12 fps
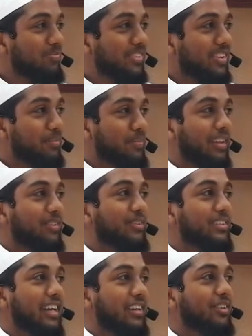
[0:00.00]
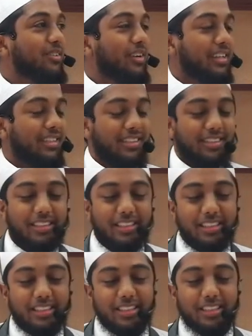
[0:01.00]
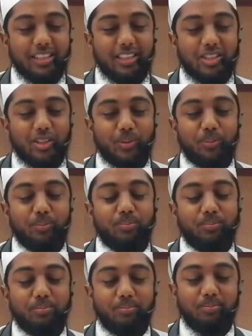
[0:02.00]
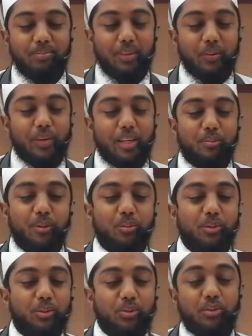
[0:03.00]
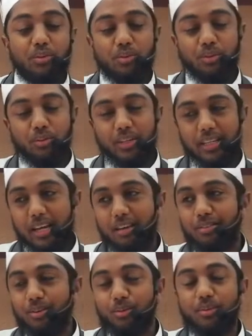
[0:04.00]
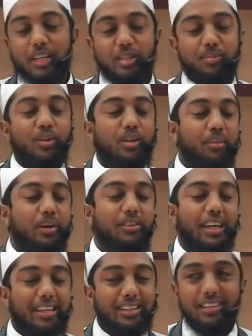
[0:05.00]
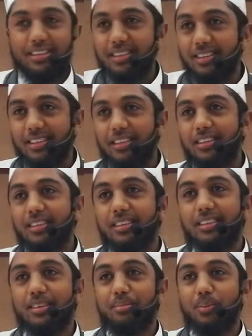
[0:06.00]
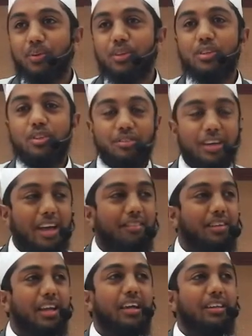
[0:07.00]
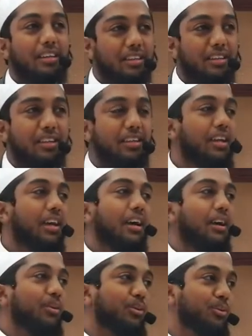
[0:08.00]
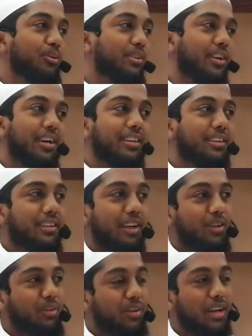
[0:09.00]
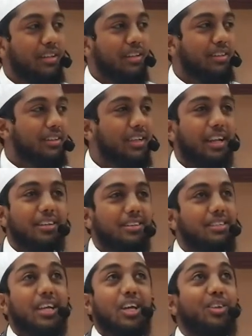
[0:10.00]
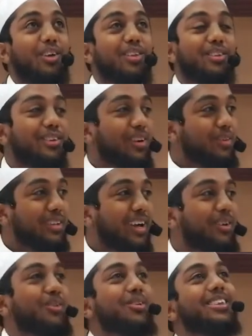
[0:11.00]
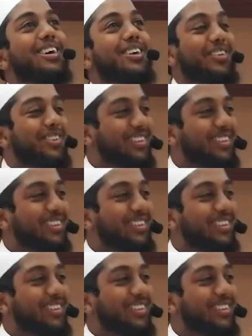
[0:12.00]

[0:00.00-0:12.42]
The baton is handed to us. So, when I spoke about Surah Al-Kafirun, I spoke about identity. The importance of having identity. Our youth are currently going through identity crisis. Not in only our youth, though.